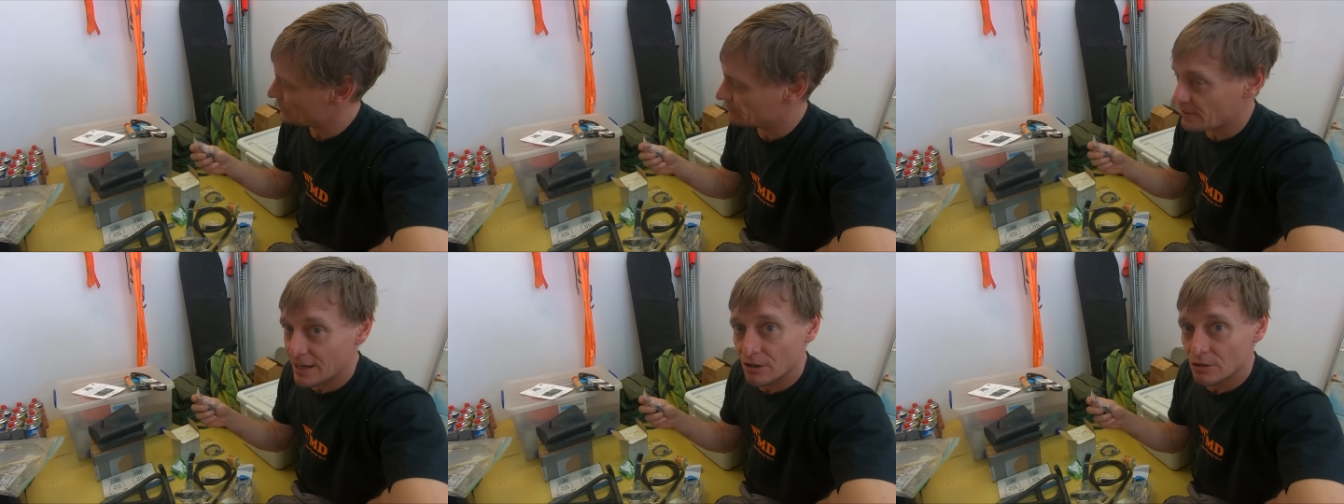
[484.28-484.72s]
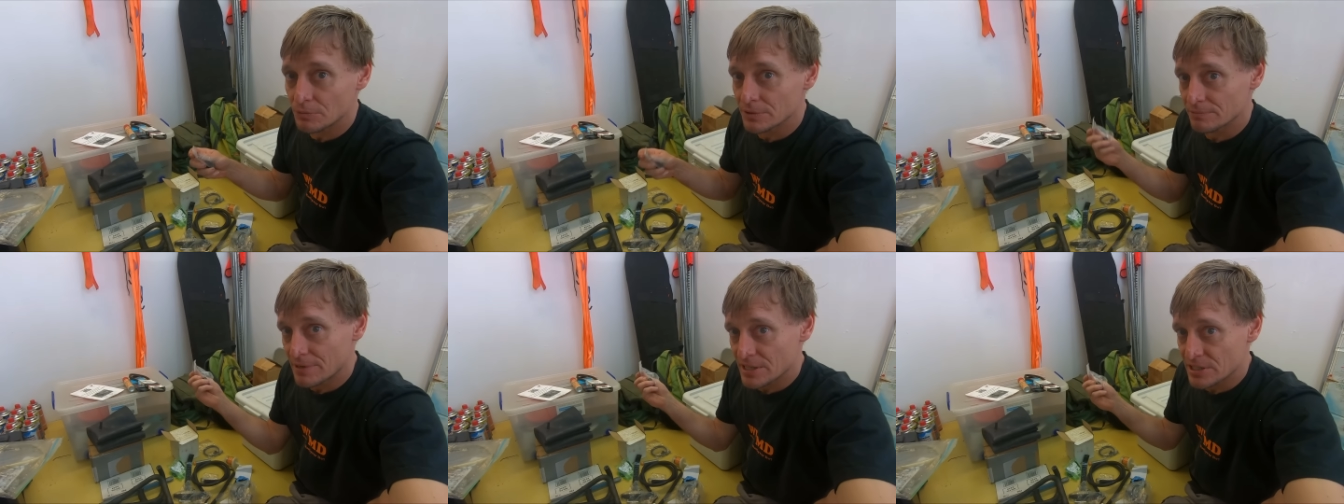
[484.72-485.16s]
to fail,
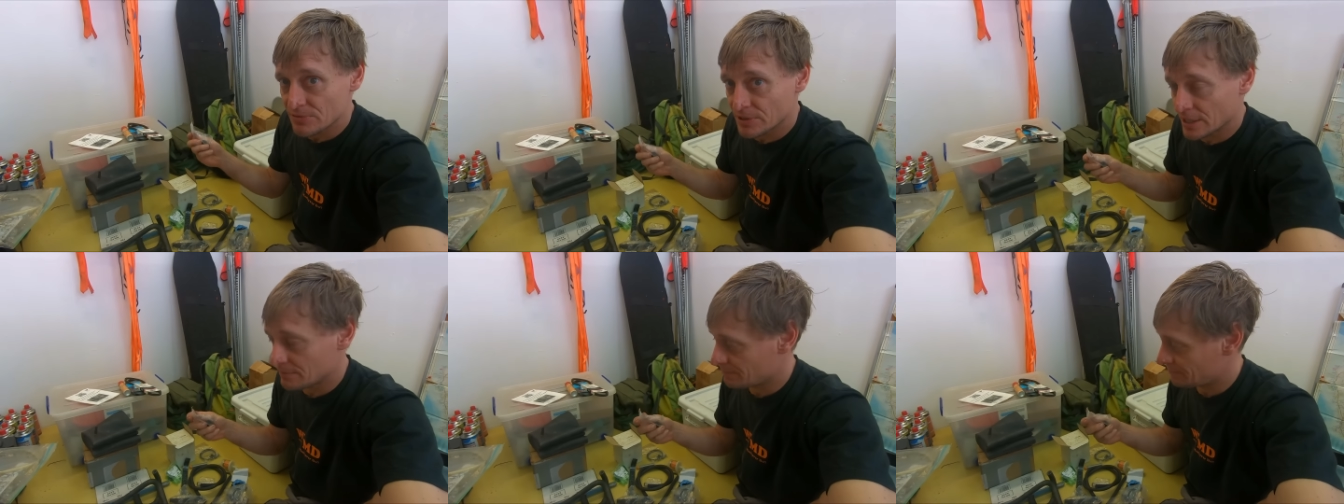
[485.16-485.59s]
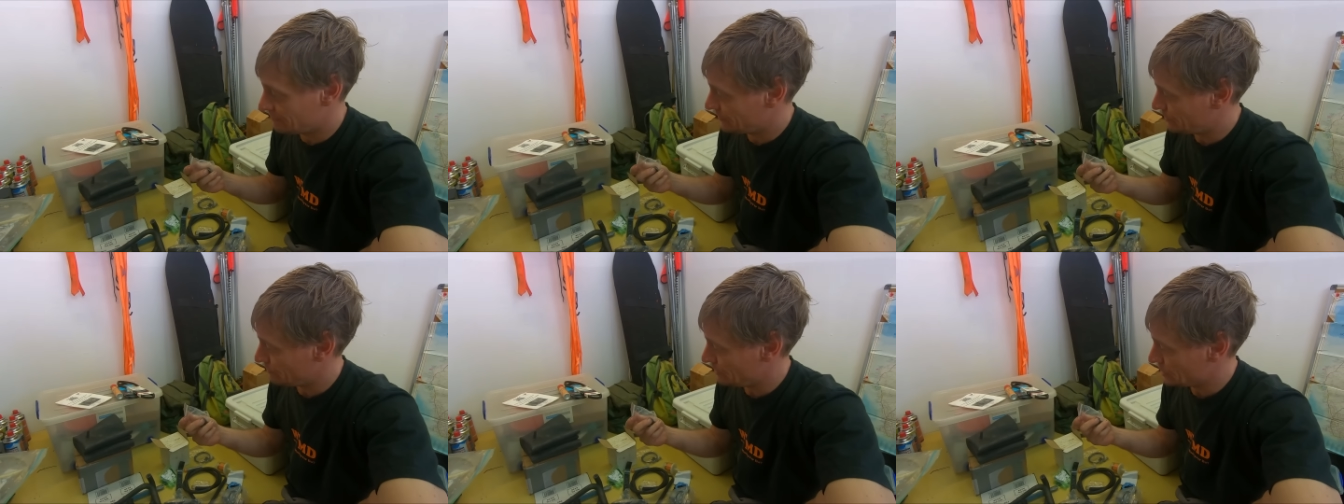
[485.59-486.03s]
but as of yet,
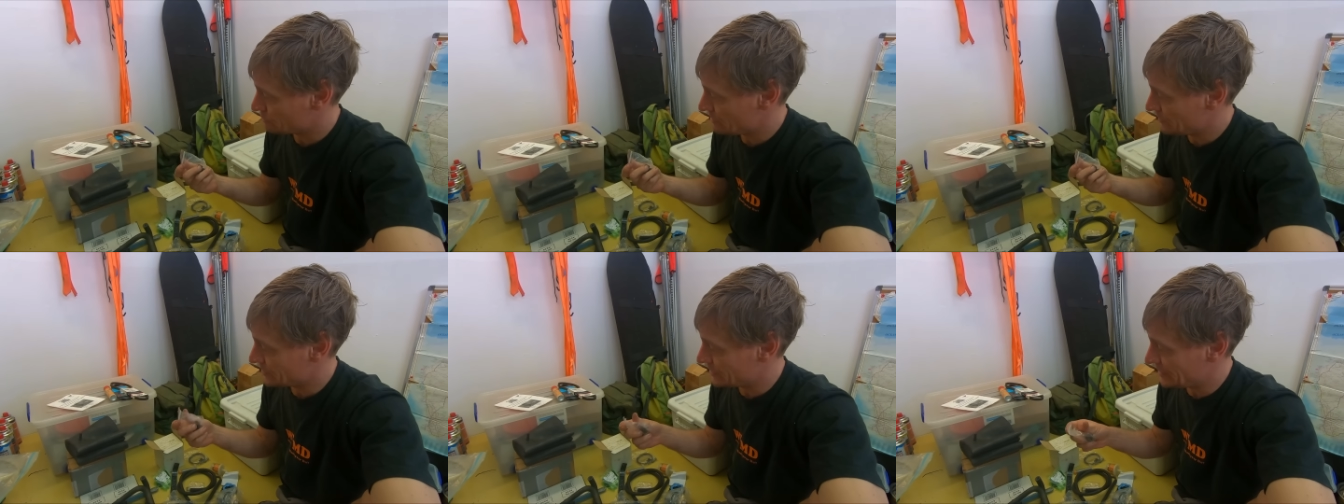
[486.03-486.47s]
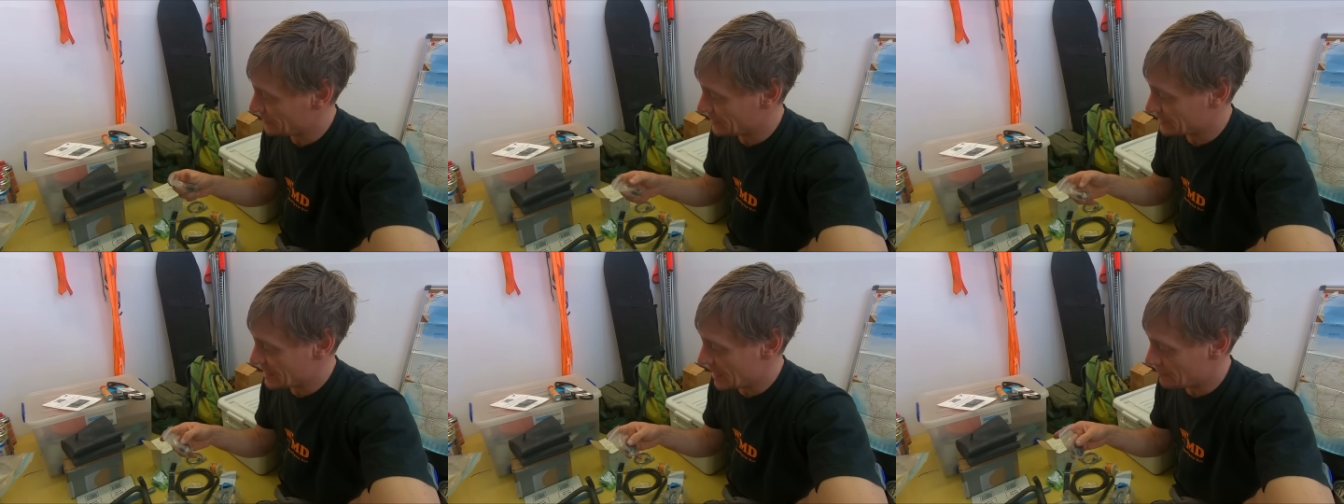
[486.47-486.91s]
three trips and
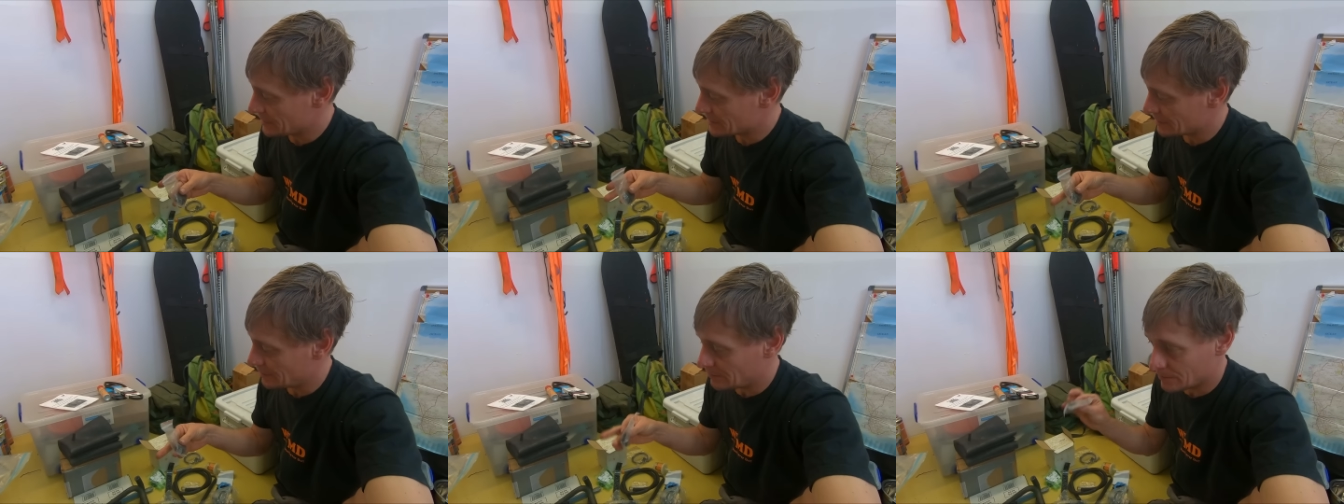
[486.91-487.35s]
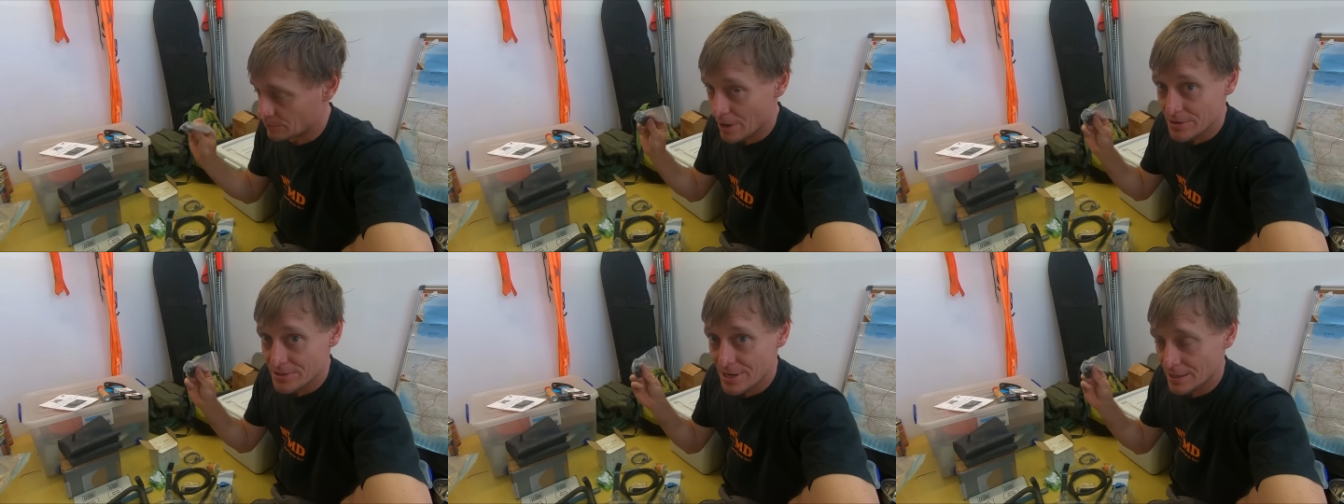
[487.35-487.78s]
nothing's happened, so I
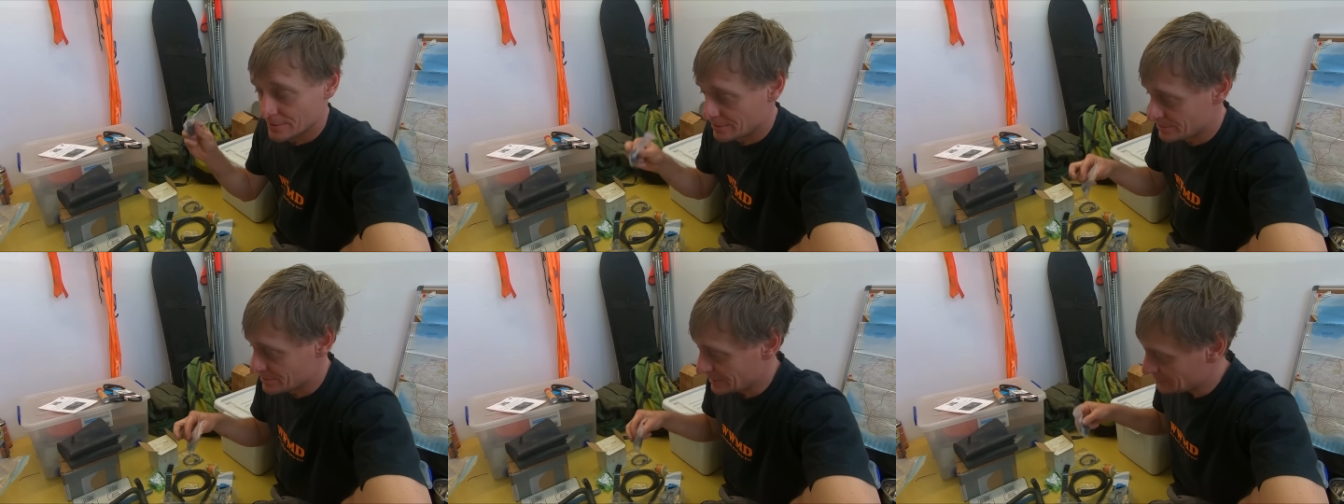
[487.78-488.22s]
won't take these